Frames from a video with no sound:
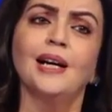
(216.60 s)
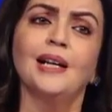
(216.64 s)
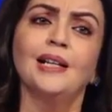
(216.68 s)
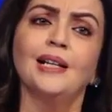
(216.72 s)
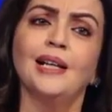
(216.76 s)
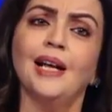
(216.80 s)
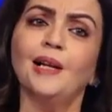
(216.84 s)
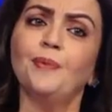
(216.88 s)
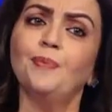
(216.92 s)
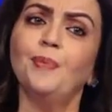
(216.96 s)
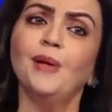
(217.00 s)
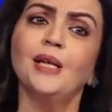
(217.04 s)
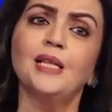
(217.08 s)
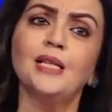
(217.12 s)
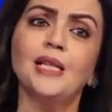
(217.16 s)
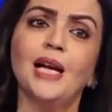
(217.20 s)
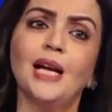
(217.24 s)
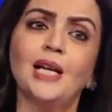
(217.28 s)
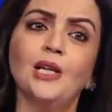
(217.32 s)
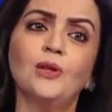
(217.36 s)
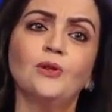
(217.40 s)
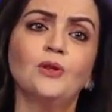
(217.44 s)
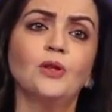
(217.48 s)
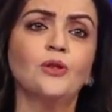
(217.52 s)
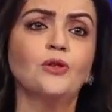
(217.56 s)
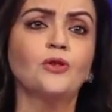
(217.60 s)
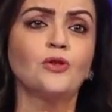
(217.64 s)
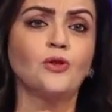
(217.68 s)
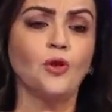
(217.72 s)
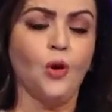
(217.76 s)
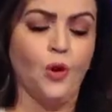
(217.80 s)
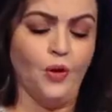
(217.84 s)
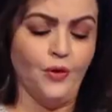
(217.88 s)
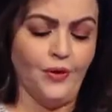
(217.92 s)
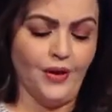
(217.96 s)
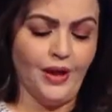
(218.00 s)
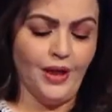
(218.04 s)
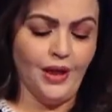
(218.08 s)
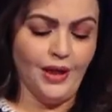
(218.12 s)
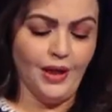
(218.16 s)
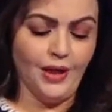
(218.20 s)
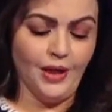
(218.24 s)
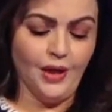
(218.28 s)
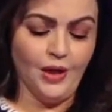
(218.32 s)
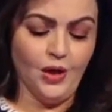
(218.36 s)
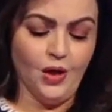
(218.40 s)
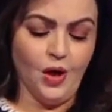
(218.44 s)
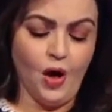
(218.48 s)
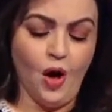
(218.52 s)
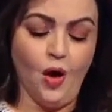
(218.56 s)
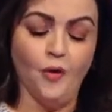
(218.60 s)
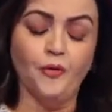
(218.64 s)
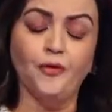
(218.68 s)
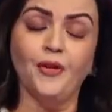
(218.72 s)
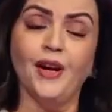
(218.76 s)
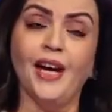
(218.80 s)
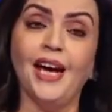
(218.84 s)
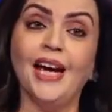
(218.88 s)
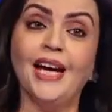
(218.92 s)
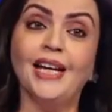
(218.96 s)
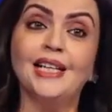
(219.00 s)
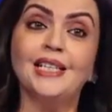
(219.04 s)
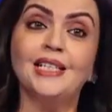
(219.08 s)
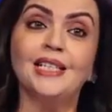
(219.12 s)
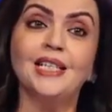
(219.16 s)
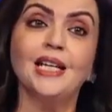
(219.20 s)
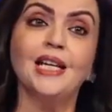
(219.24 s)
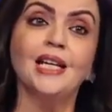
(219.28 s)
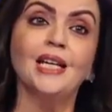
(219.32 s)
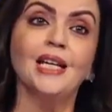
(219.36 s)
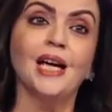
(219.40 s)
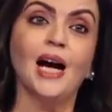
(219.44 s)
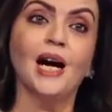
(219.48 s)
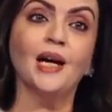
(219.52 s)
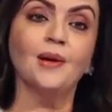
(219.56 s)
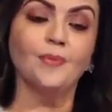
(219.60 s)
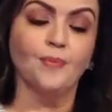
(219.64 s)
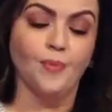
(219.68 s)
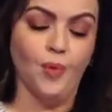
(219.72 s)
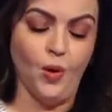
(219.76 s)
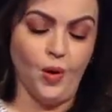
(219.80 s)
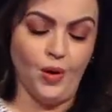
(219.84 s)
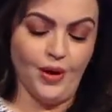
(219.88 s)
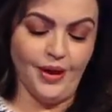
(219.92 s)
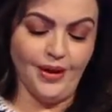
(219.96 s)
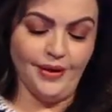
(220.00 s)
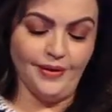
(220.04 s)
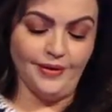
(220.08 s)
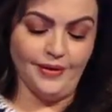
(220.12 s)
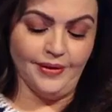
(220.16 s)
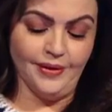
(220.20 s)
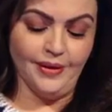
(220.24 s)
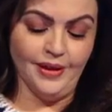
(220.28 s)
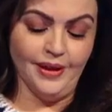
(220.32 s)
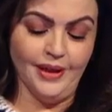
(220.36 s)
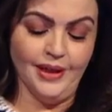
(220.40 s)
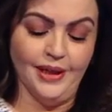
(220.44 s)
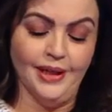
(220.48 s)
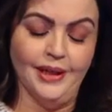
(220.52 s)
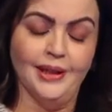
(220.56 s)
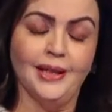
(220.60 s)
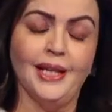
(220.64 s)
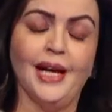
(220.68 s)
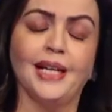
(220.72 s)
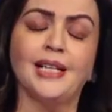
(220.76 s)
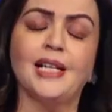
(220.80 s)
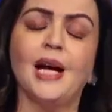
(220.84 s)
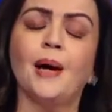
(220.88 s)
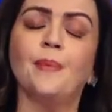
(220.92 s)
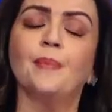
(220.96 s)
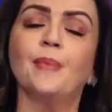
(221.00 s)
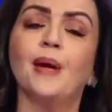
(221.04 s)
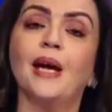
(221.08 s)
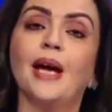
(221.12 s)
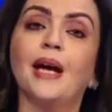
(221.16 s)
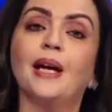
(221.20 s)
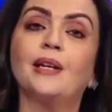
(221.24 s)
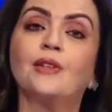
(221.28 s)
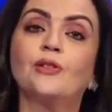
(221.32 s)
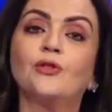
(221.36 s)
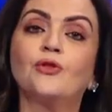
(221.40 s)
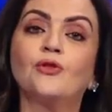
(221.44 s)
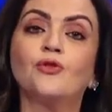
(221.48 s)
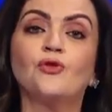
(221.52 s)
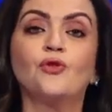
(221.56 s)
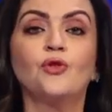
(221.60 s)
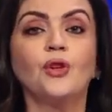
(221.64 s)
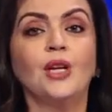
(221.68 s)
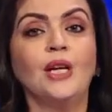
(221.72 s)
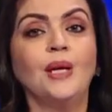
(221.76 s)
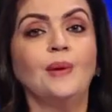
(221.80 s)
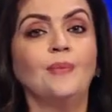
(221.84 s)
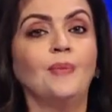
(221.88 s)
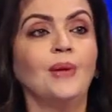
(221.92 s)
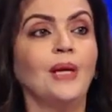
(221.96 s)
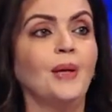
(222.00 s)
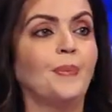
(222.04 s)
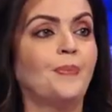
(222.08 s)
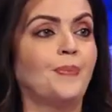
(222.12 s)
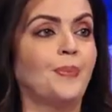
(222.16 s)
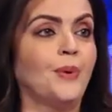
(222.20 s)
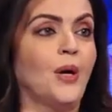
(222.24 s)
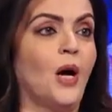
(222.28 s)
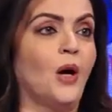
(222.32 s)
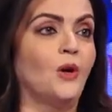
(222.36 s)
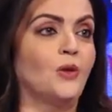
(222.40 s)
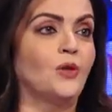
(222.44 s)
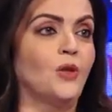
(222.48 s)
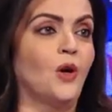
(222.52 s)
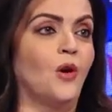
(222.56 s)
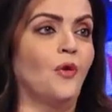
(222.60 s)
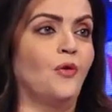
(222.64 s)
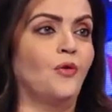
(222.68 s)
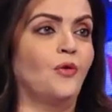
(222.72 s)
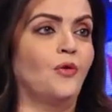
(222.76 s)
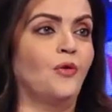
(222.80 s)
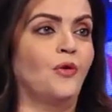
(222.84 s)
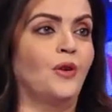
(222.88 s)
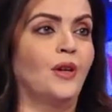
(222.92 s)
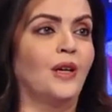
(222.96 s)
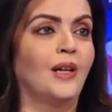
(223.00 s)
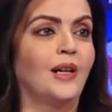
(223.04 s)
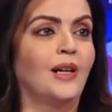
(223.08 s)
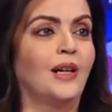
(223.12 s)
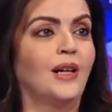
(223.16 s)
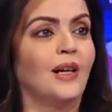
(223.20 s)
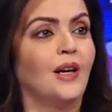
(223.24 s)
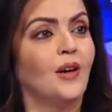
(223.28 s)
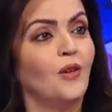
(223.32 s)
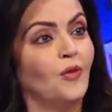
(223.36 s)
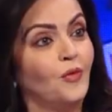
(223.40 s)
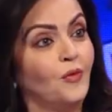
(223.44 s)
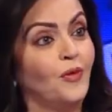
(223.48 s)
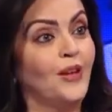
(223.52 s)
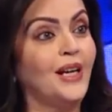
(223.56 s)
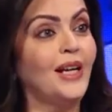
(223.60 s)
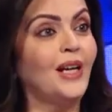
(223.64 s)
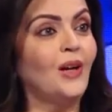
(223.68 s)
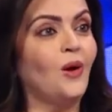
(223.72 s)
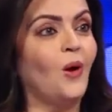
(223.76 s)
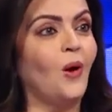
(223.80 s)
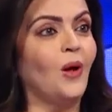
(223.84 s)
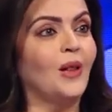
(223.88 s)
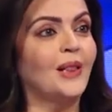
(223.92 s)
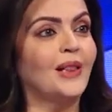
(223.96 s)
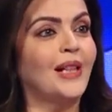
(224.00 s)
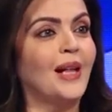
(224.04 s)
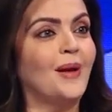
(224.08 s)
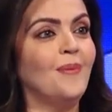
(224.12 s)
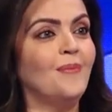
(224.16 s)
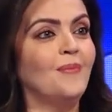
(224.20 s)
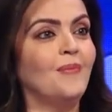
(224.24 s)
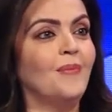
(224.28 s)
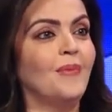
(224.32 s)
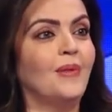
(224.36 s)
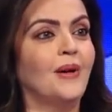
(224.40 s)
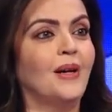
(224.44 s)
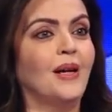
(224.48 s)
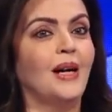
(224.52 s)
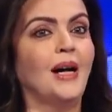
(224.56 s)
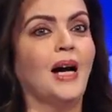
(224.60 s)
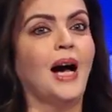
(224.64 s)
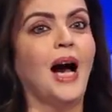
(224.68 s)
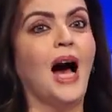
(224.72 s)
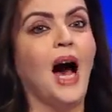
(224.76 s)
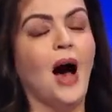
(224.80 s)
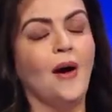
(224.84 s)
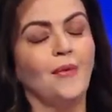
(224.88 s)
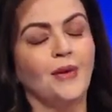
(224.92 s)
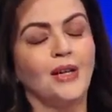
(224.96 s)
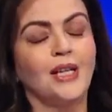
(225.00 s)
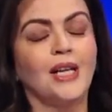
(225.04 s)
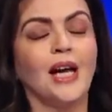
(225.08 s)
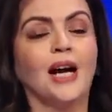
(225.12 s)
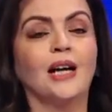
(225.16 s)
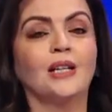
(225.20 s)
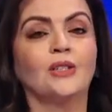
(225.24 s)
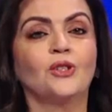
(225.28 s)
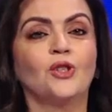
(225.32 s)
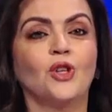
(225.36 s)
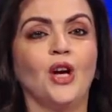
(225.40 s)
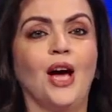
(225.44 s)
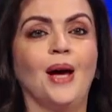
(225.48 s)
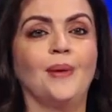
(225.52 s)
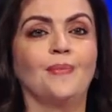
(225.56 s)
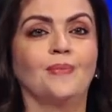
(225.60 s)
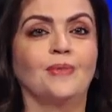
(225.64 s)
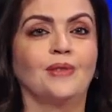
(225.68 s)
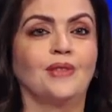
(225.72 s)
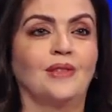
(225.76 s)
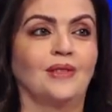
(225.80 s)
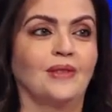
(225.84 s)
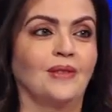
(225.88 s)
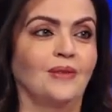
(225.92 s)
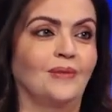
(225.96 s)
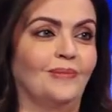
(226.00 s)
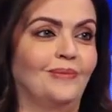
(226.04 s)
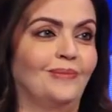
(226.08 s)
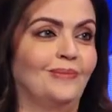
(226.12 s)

Let me tell you the story of 80 young boys that I'm extremely proud of. We call them our young champs.